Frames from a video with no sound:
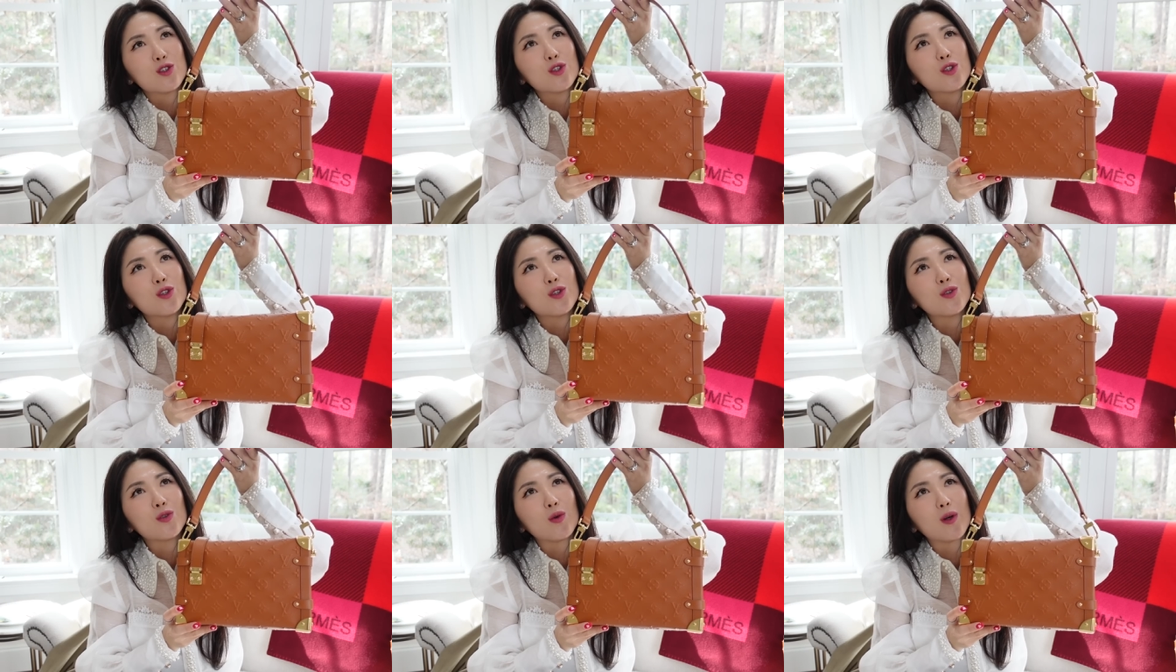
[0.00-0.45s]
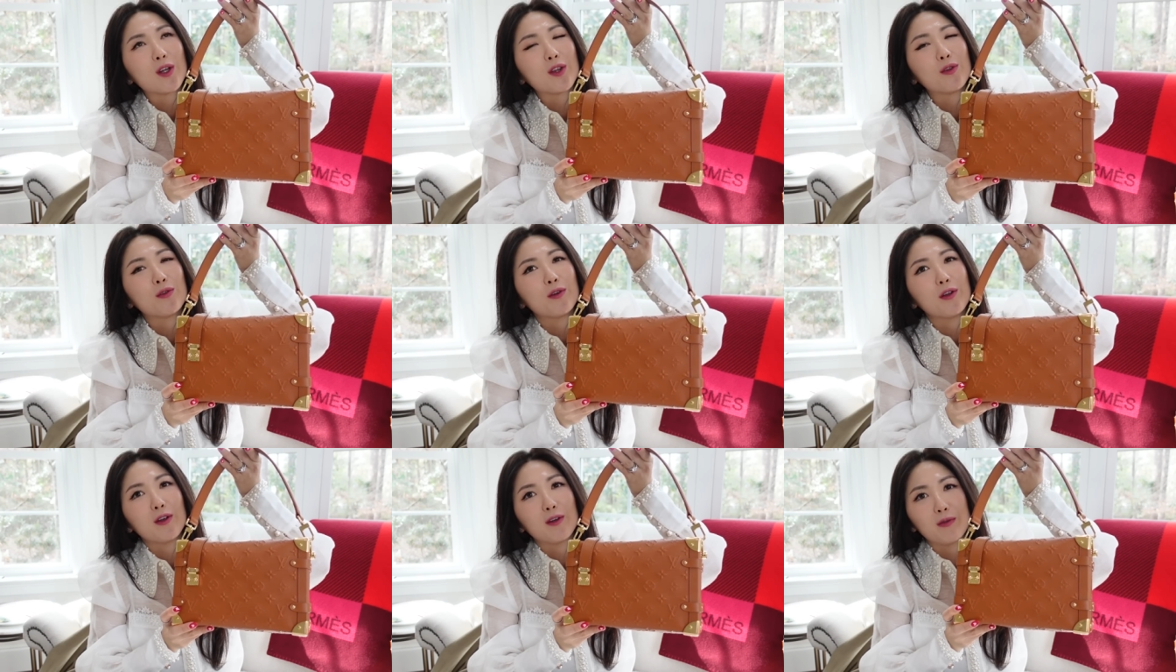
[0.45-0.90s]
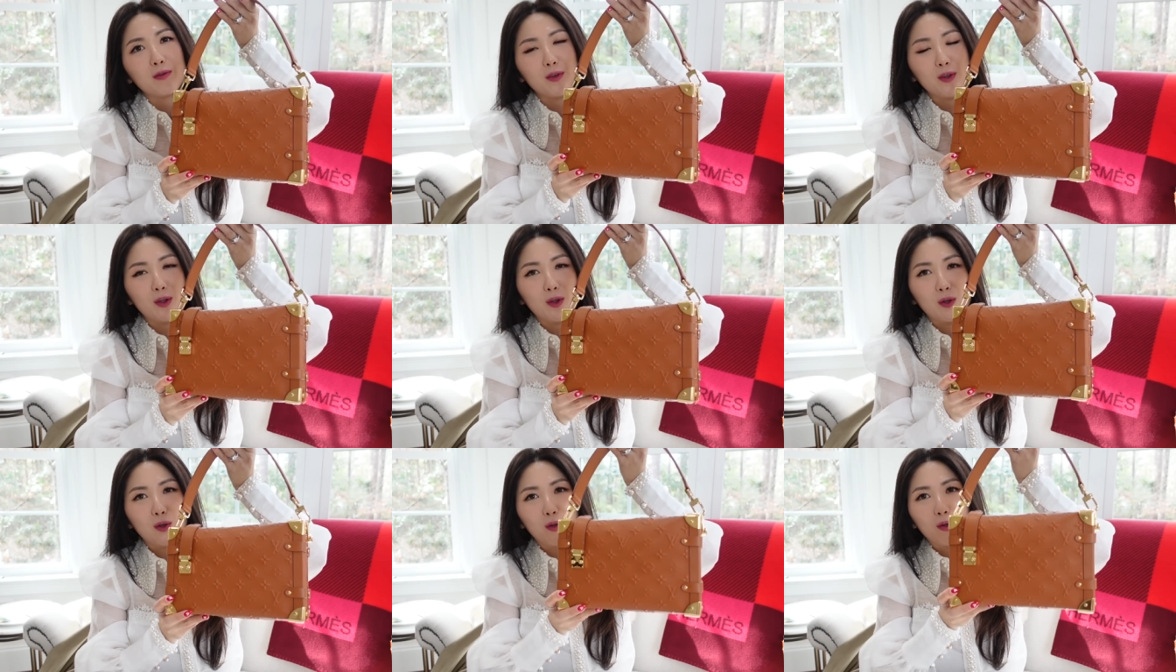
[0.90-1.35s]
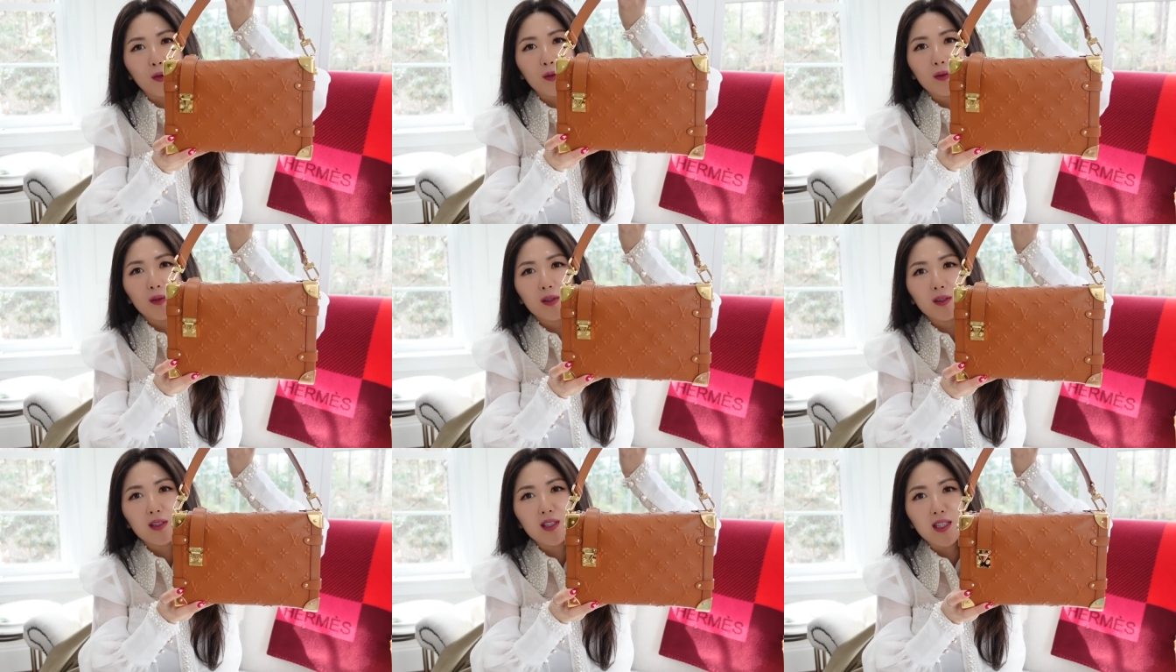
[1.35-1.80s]
Two or three of you
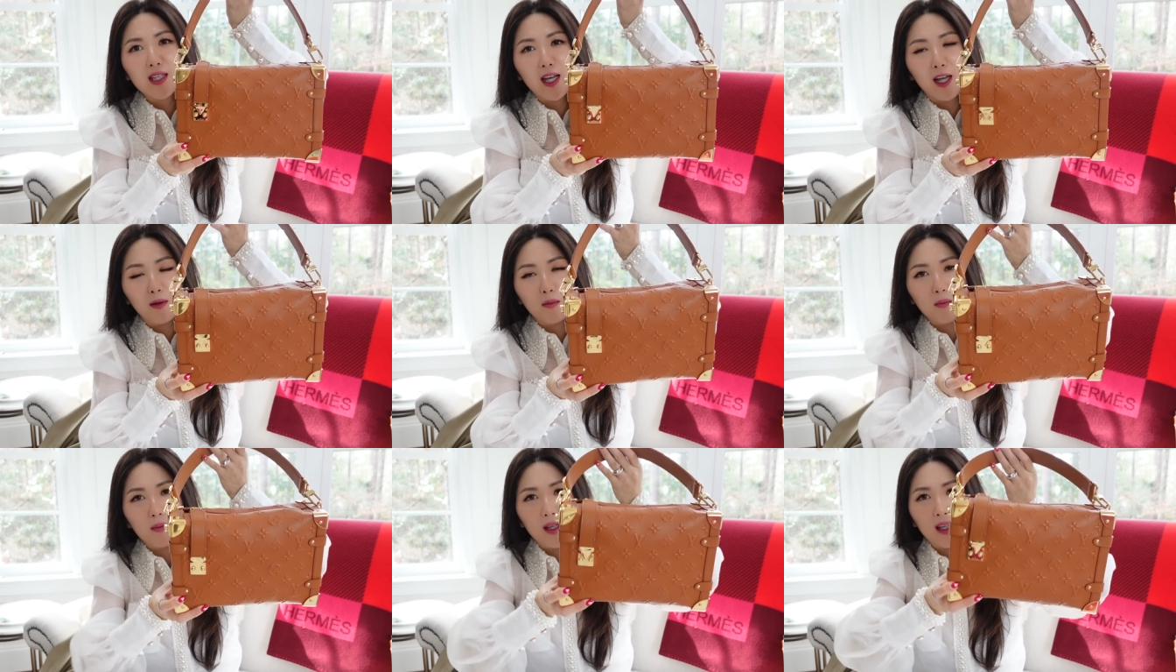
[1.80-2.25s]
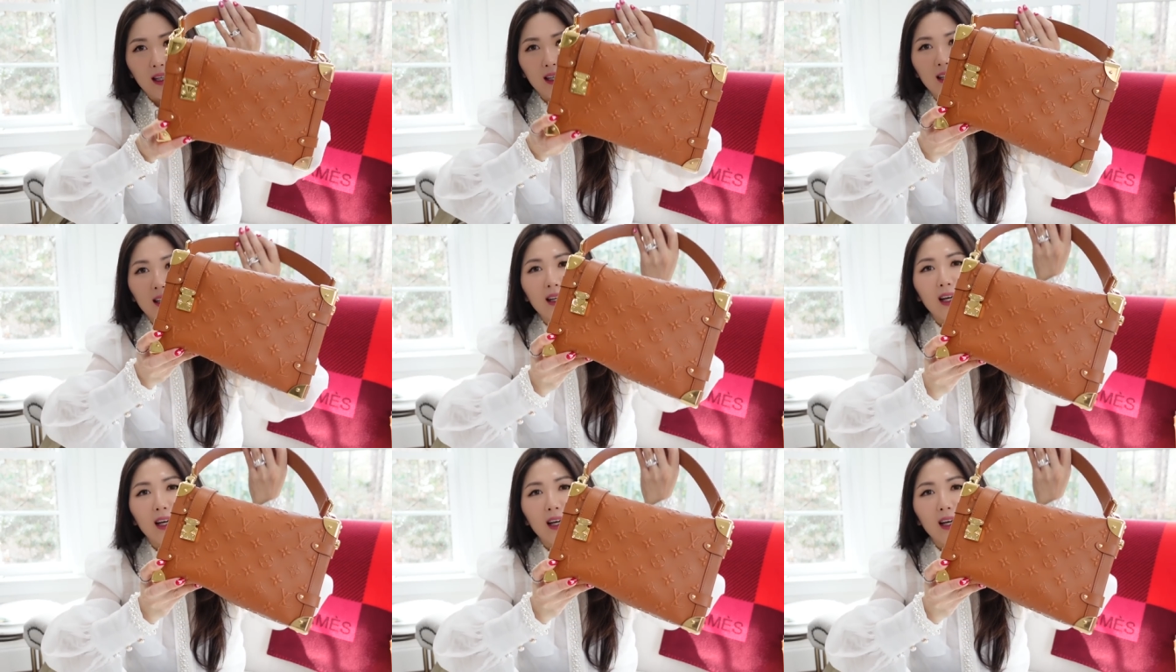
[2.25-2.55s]
D M me